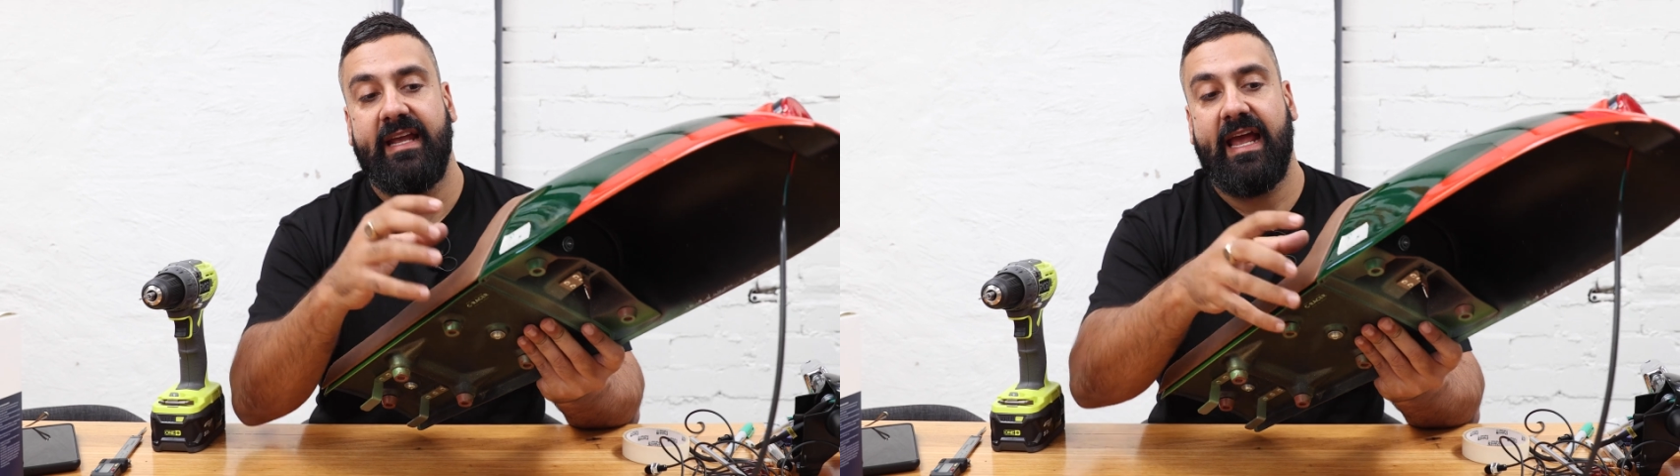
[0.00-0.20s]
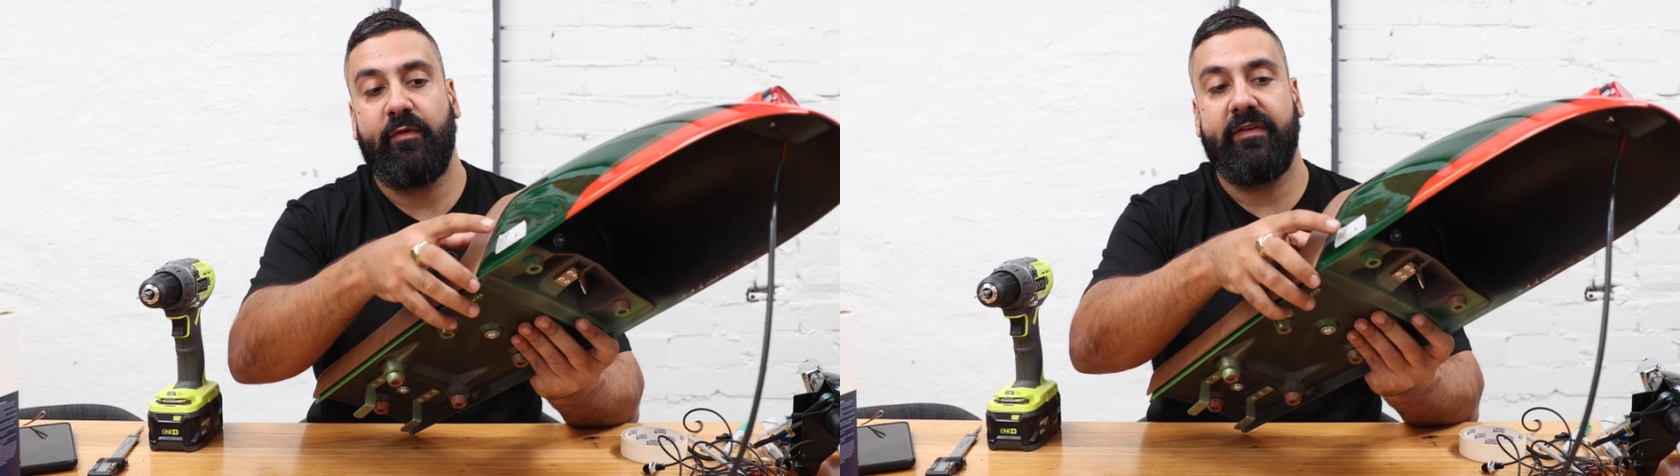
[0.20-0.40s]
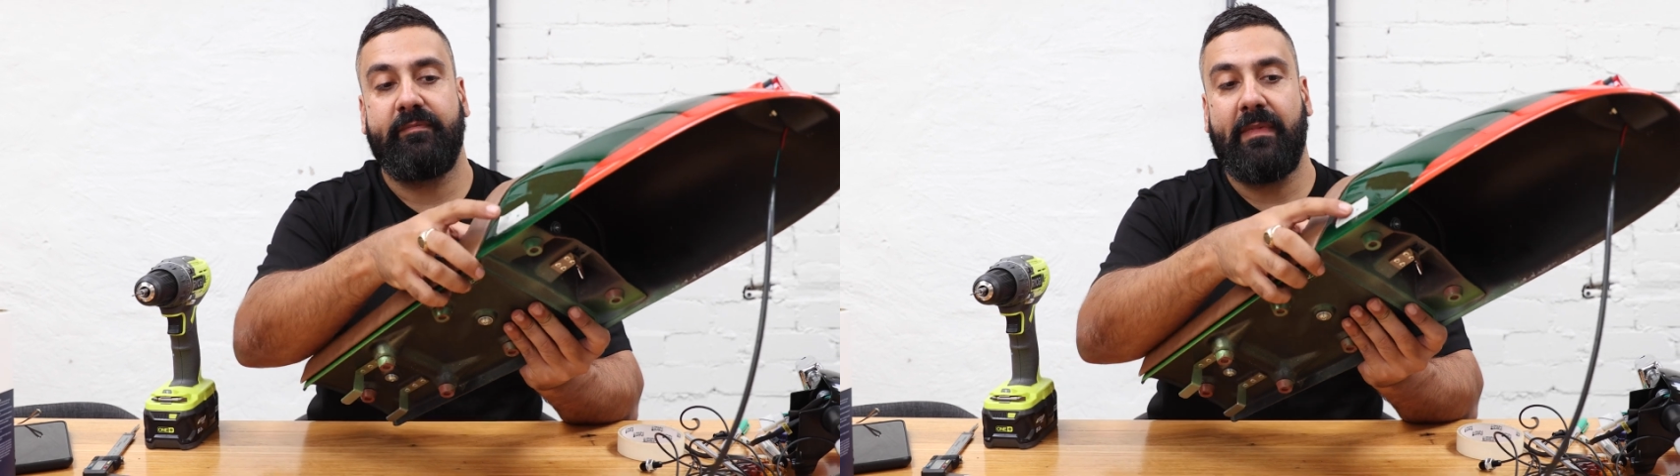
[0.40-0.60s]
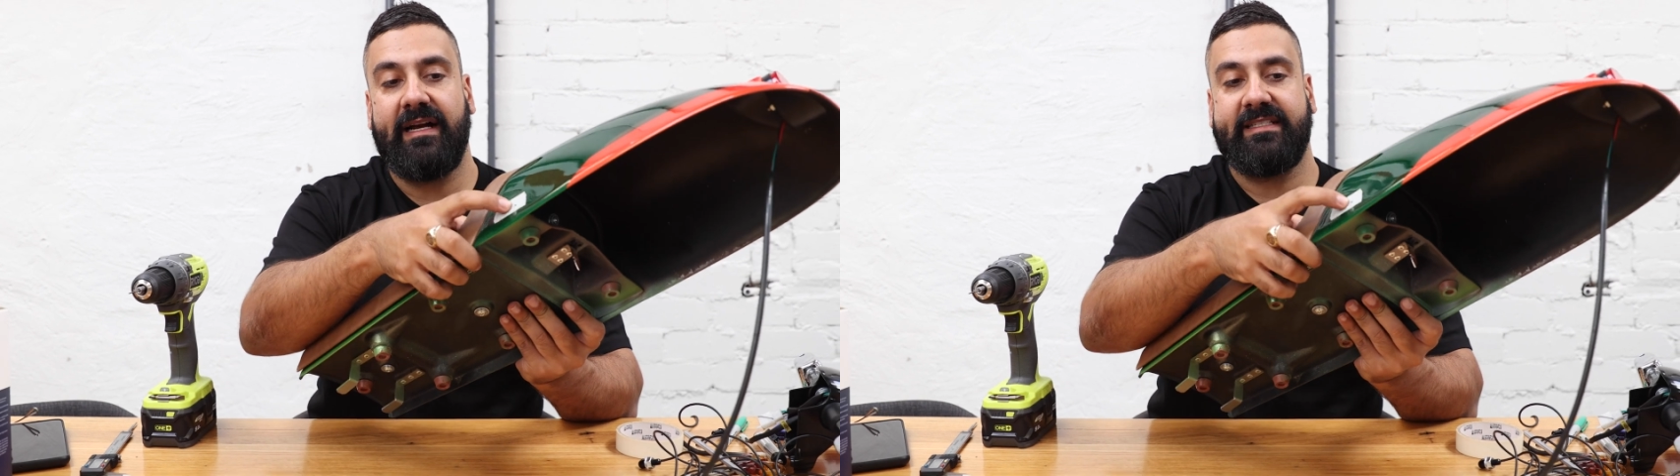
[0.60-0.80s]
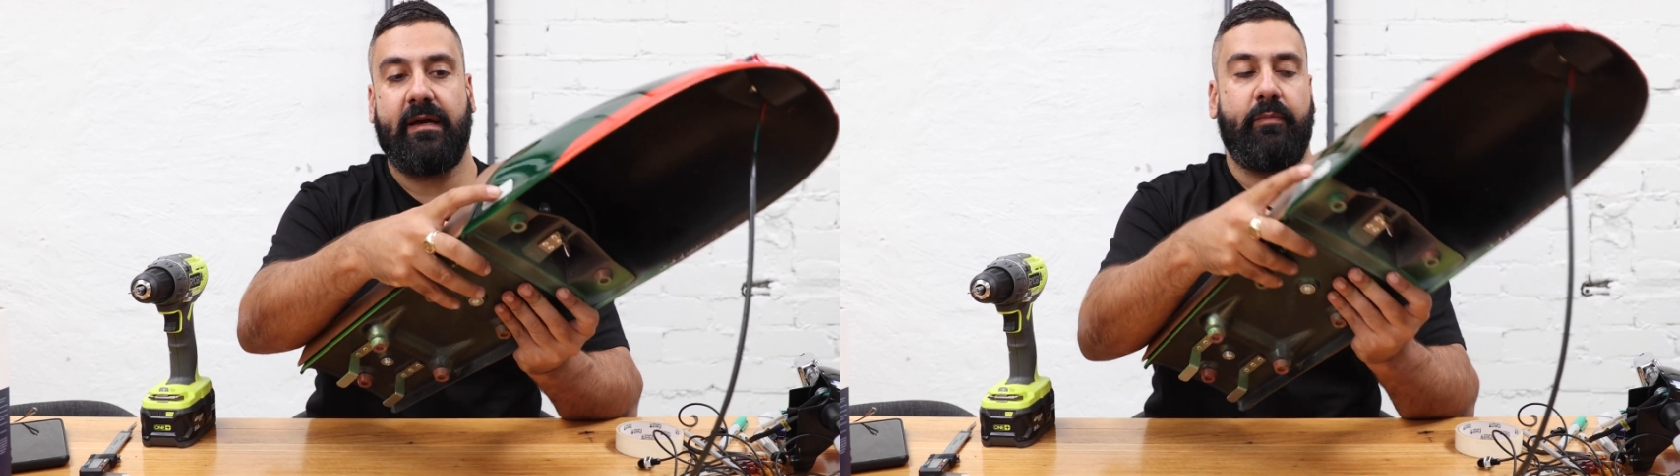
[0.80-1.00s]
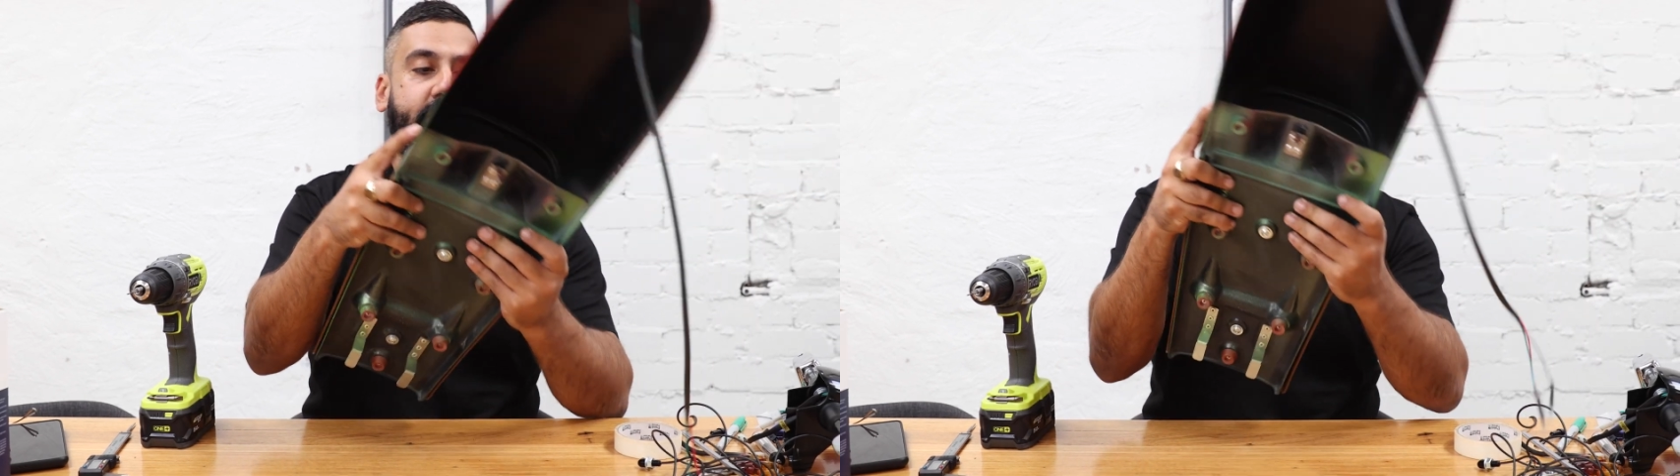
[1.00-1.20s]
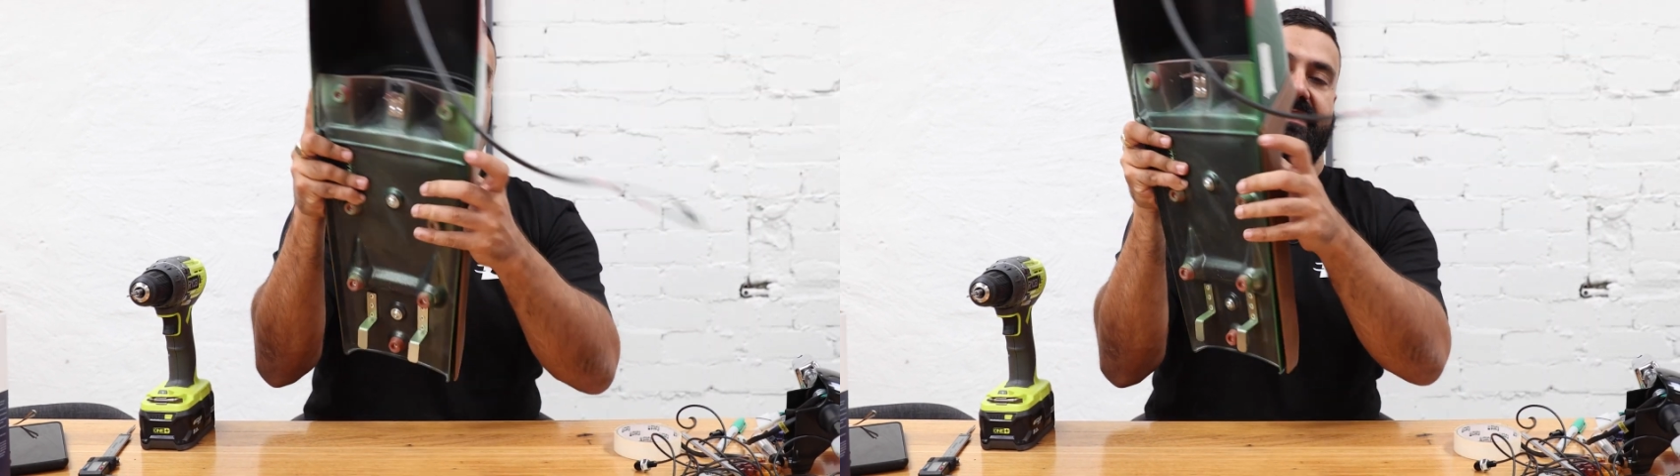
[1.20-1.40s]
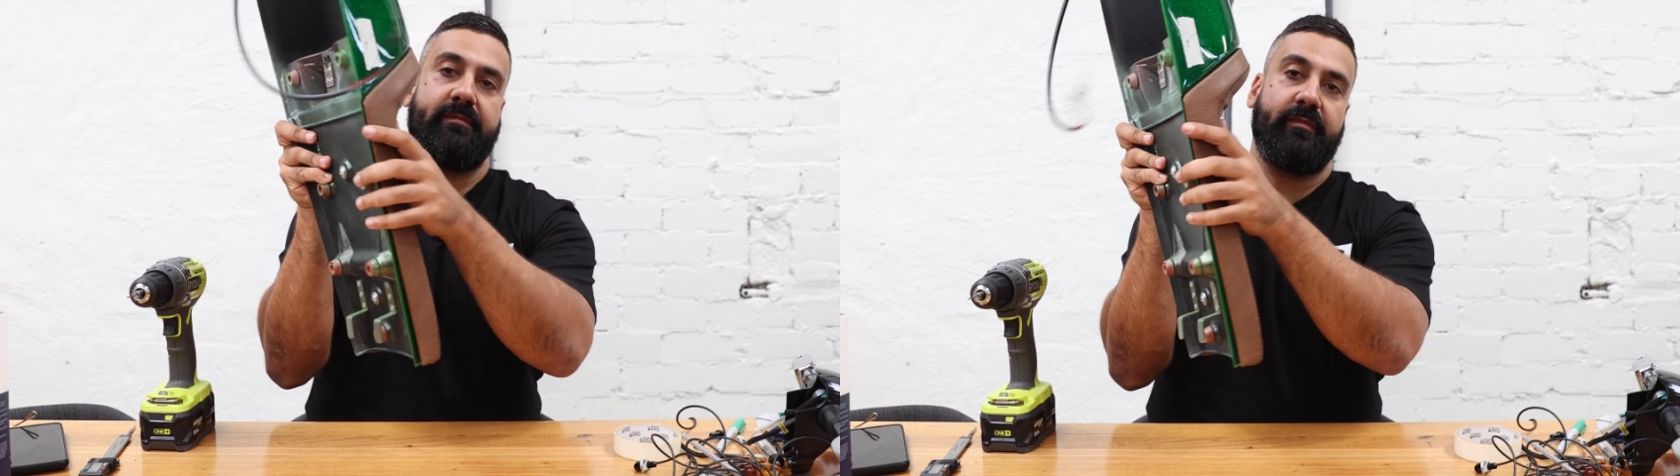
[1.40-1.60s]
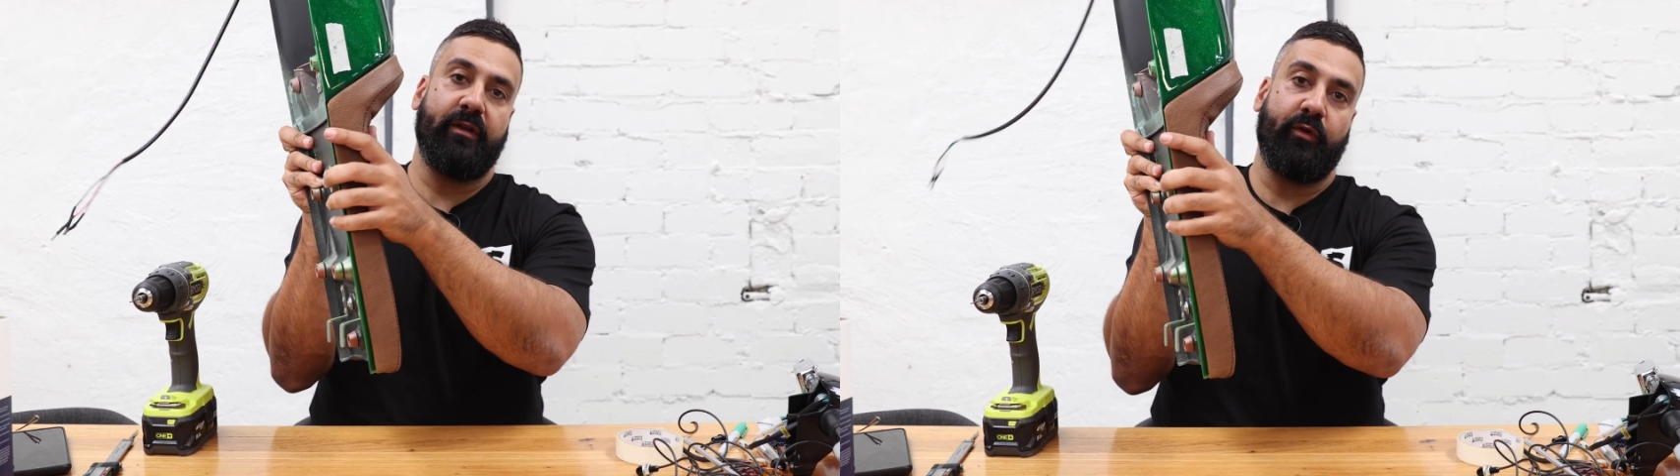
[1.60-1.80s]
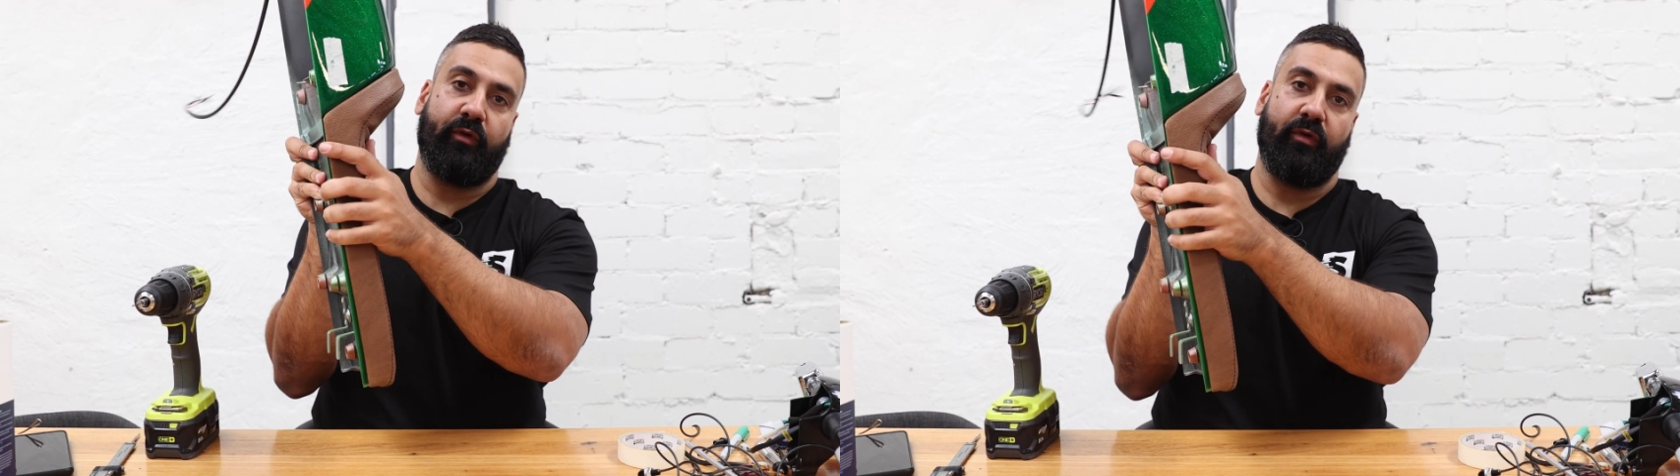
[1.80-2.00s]
and we've marked up with just some
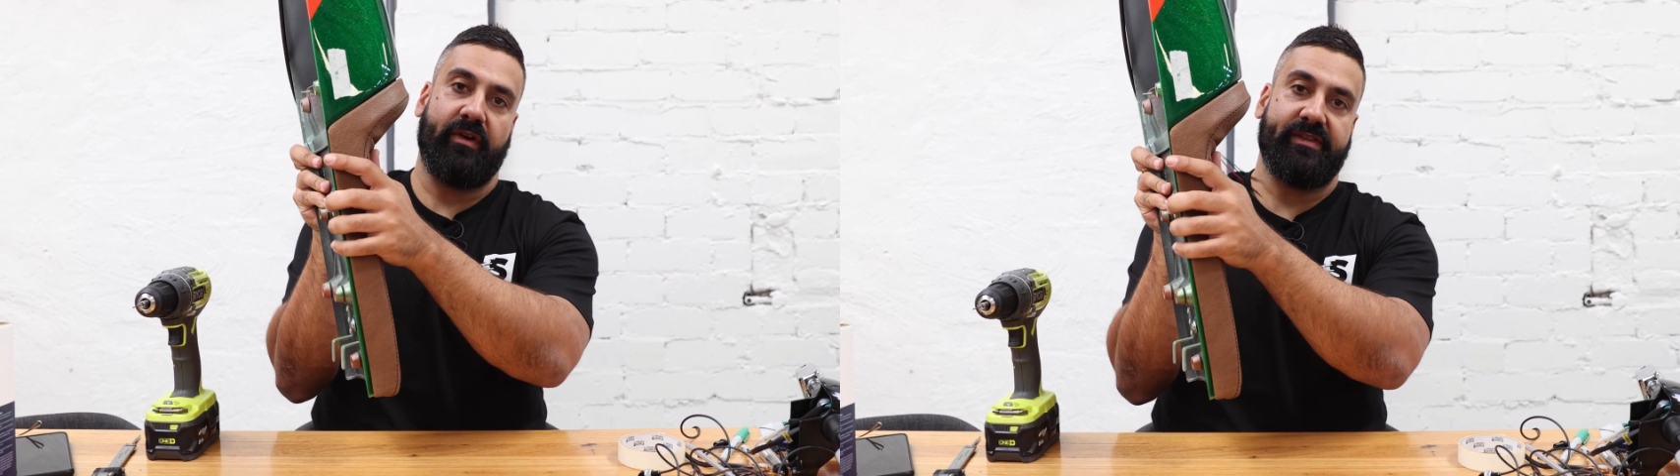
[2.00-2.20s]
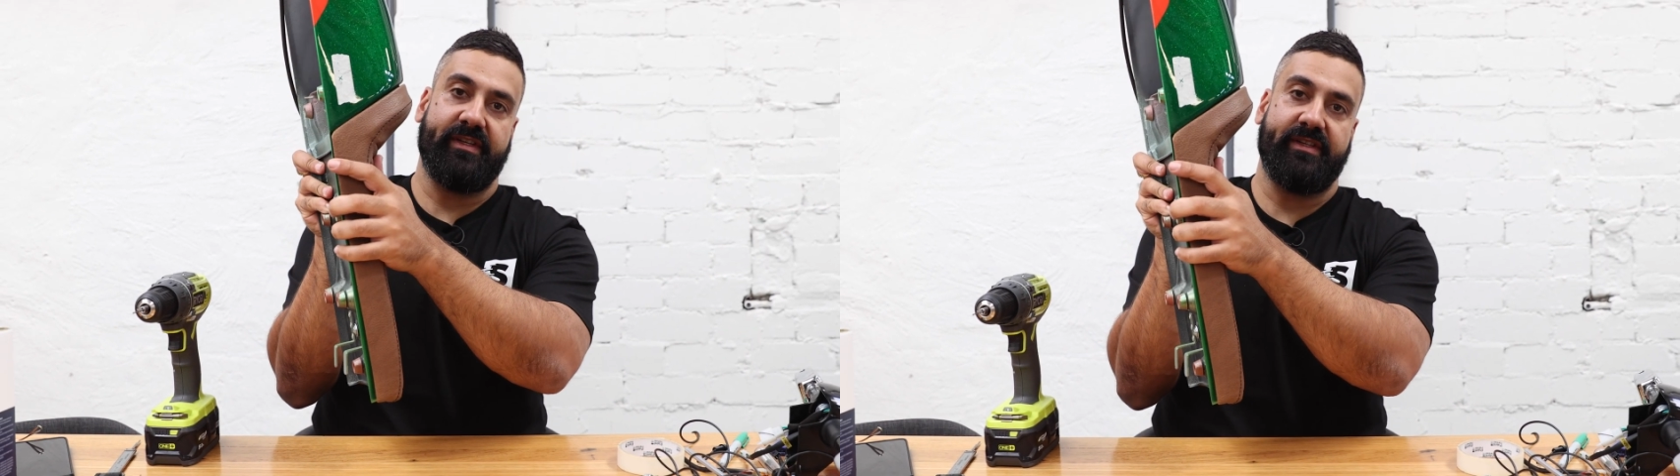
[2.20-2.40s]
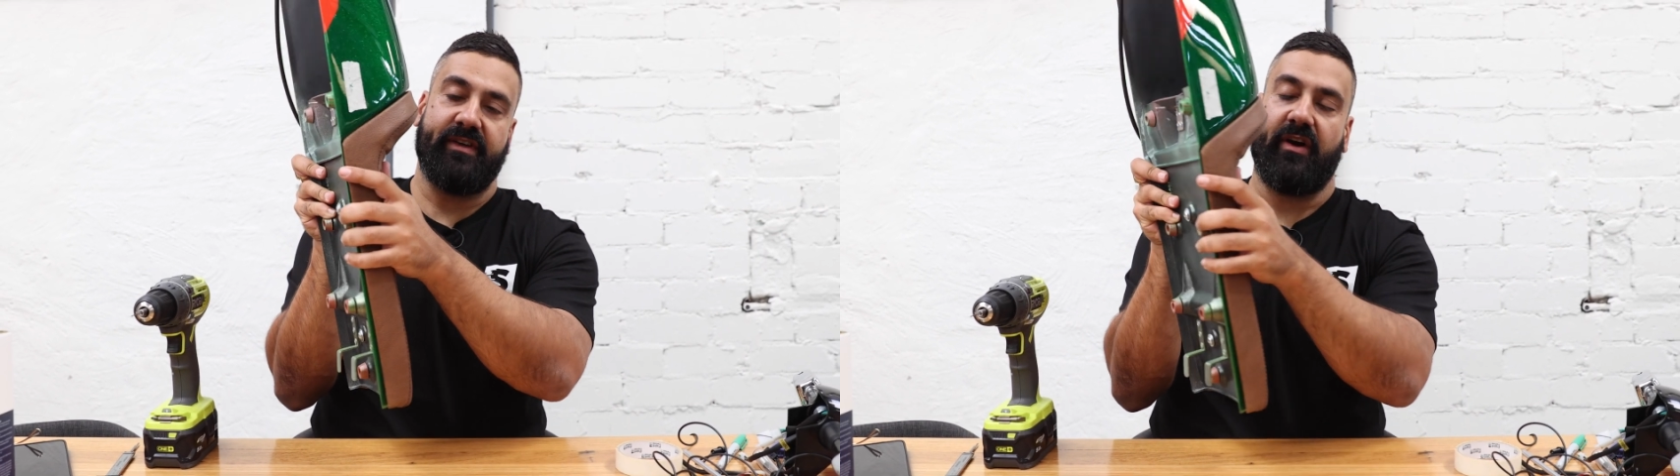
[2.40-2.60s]
little crosses